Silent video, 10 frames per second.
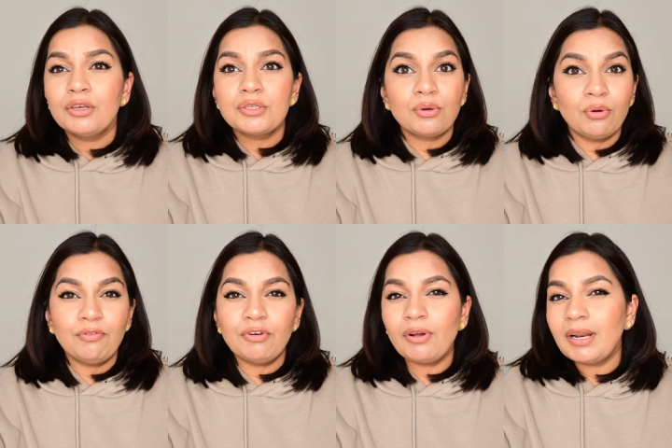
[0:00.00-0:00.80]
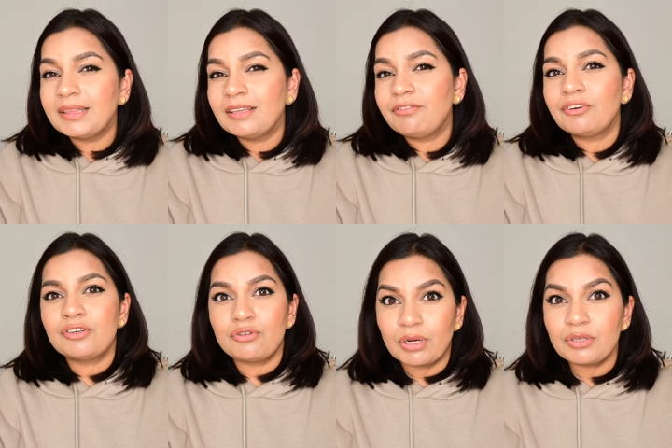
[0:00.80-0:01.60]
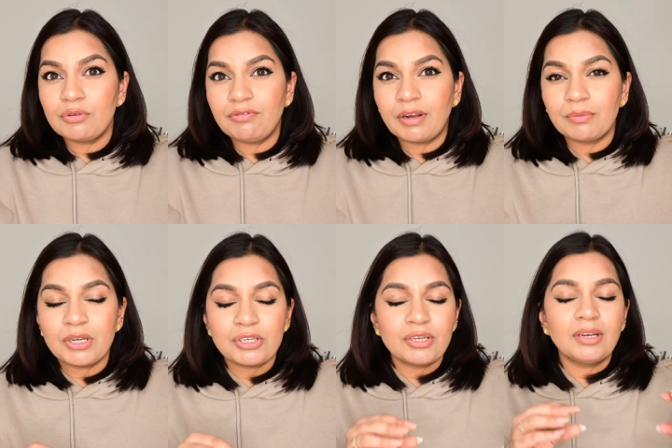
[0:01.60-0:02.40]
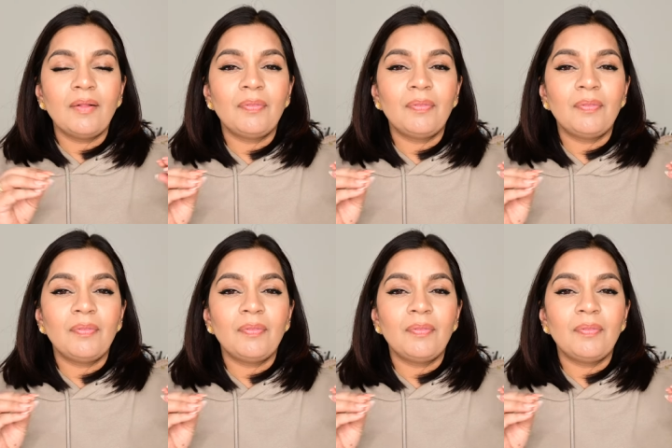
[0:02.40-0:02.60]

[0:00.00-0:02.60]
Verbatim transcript: So overall, I think for a drugstore foundation,